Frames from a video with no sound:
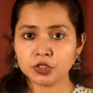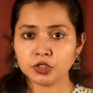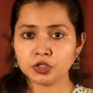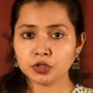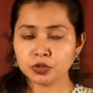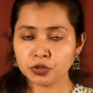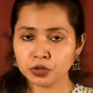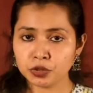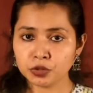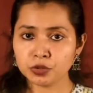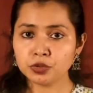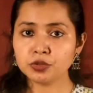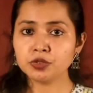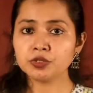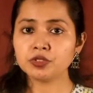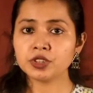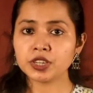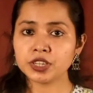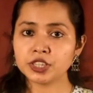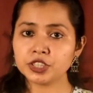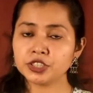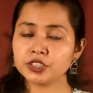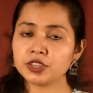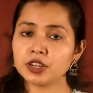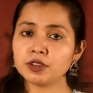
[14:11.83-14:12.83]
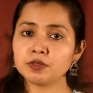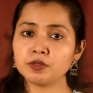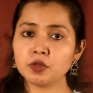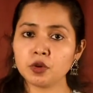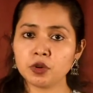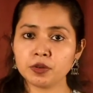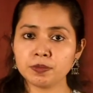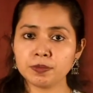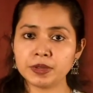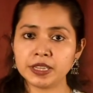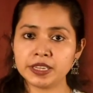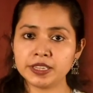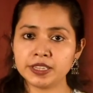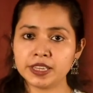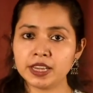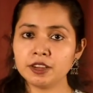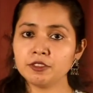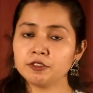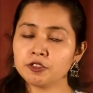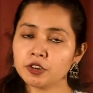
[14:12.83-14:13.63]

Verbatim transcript: to use traditional folk media